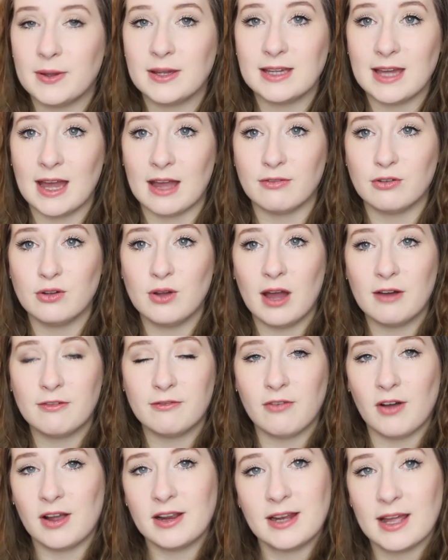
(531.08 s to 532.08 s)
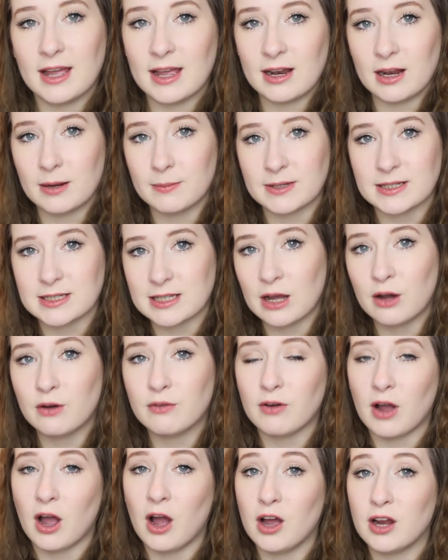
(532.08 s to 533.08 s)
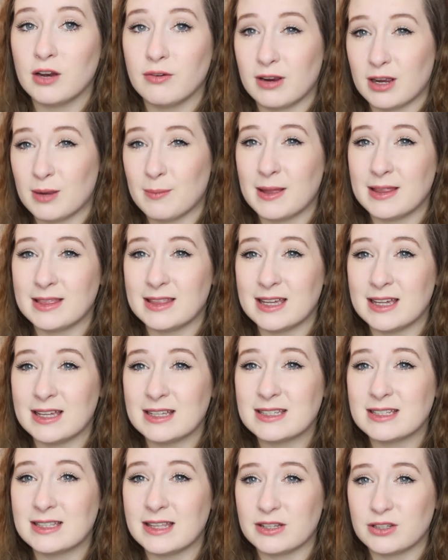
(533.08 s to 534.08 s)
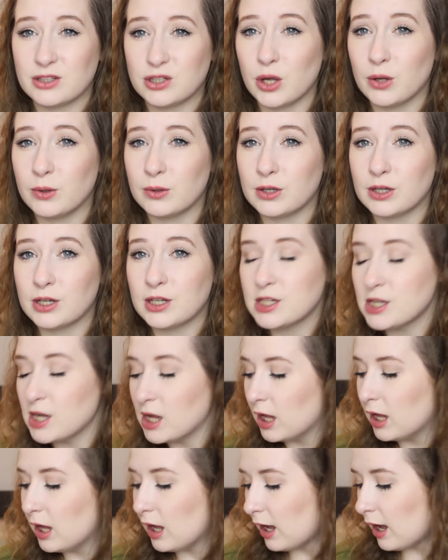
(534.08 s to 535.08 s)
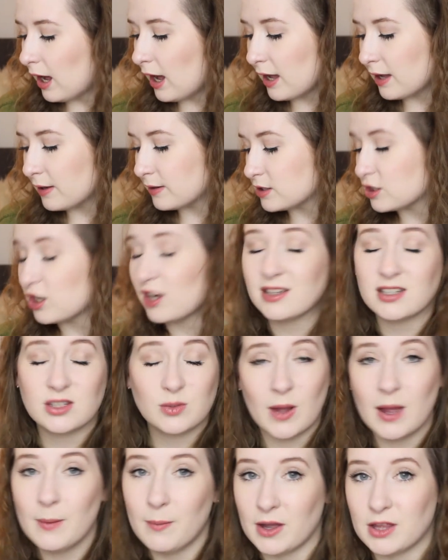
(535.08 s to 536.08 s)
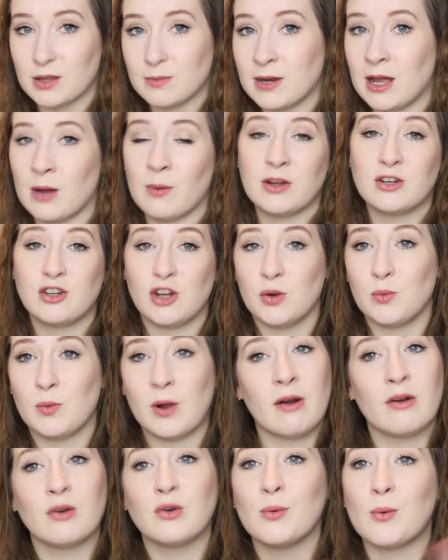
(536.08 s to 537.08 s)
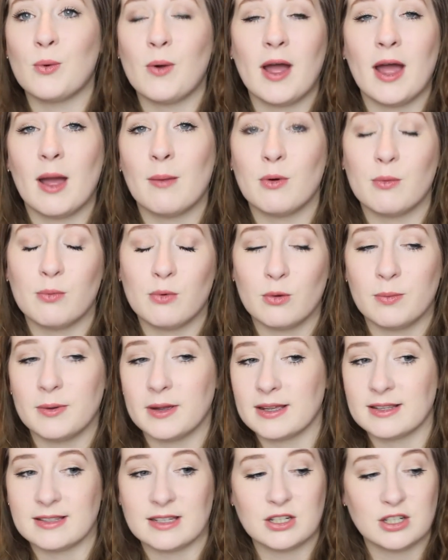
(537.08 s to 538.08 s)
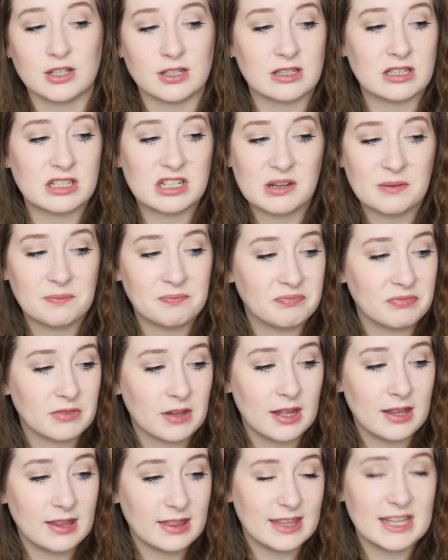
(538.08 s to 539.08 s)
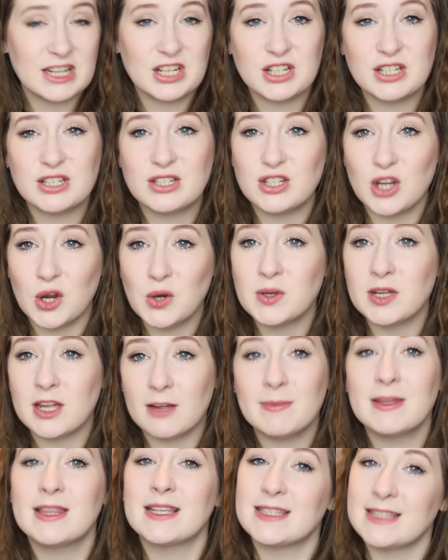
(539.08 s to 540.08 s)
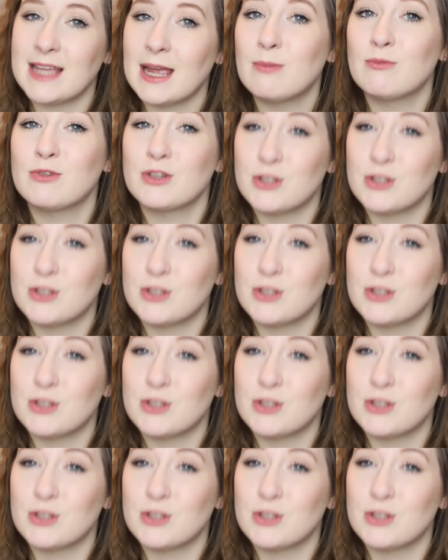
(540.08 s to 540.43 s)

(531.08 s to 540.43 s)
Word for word: But yeah, if you have fine hair like myself, I highly recommend these. They're so good and I swear by them now. I don't wear a normal hair bubble because I just They just don't give me the same